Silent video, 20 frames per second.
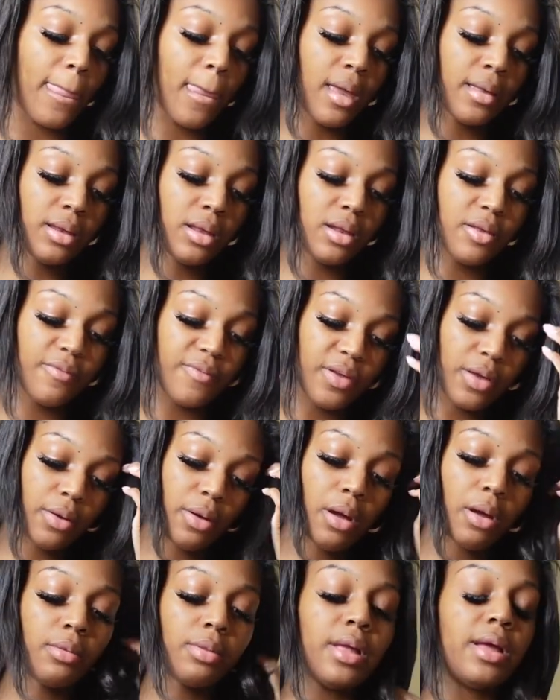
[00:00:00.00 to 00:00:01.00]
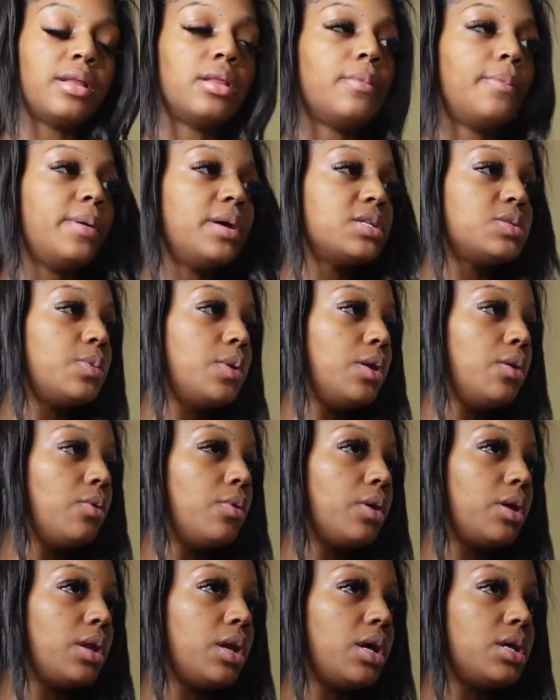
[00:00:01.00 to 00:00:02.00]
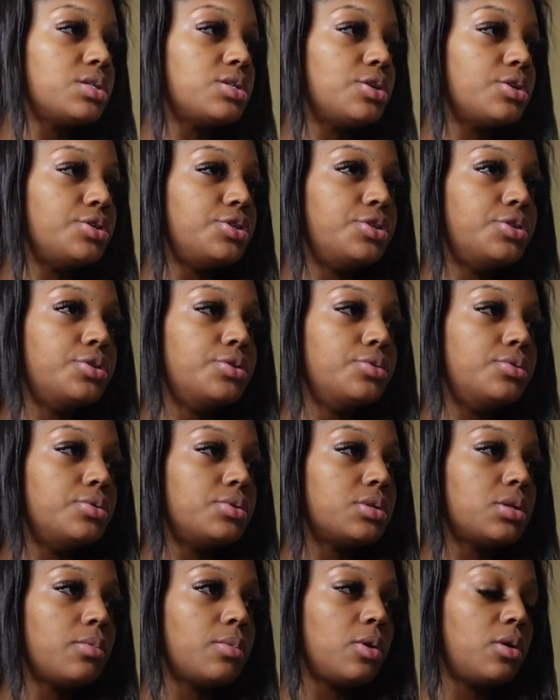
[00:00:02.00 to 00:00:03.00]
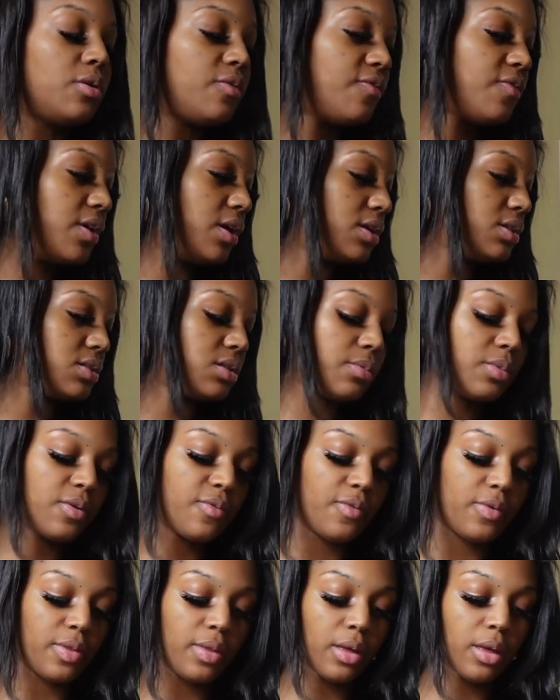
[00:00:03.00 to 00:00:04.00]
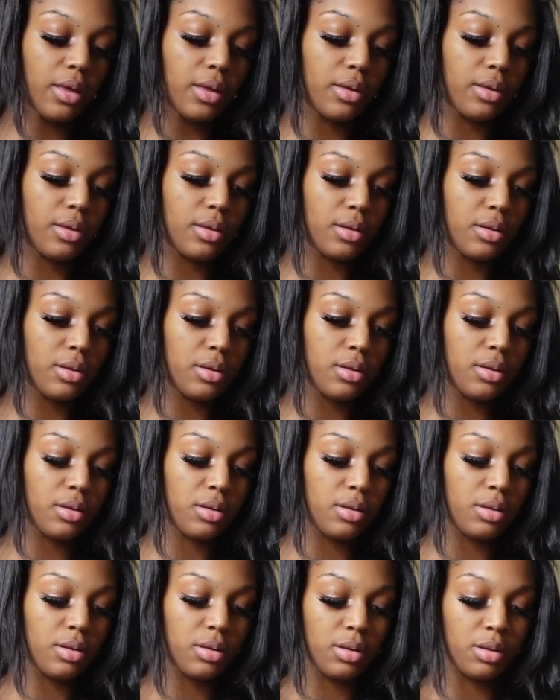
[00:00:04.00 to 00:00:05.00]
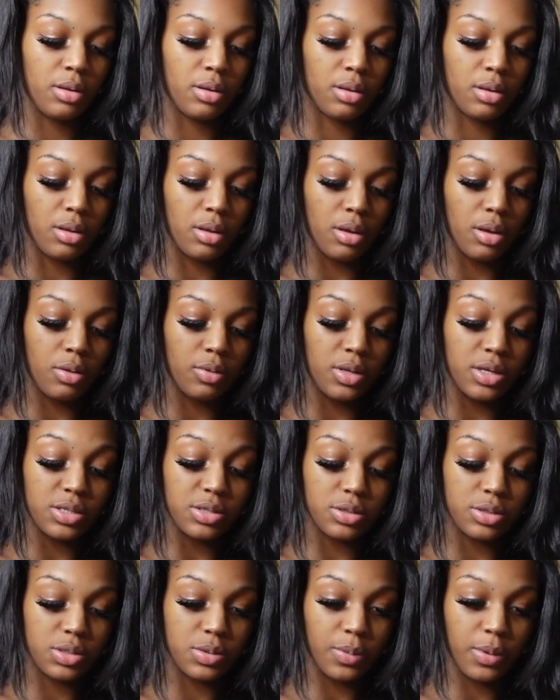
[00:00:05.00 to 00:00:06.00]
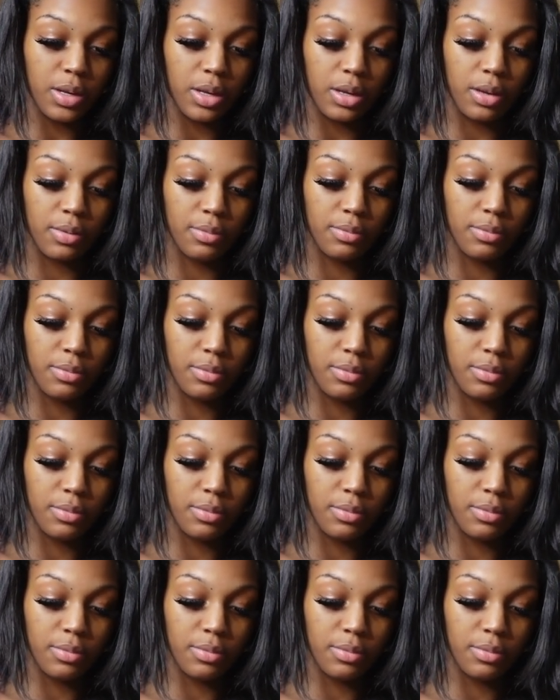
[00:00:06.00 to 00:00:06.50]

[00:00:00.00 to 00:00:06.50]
I need to figure out like the best way to organize her shoes. I'm gonna find something for that. Oh, these are sweet.